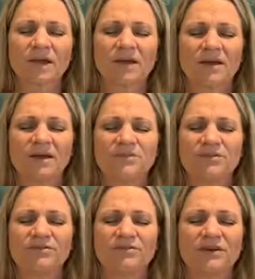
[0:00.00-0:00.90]
It keeps
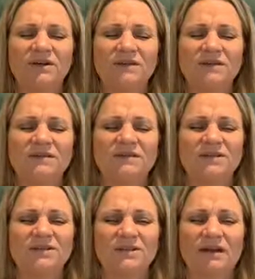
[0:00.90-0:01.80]
our feelings
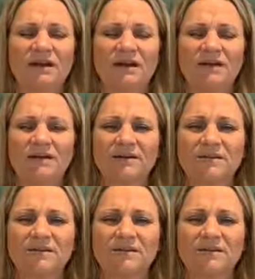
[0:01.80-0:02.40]
in check.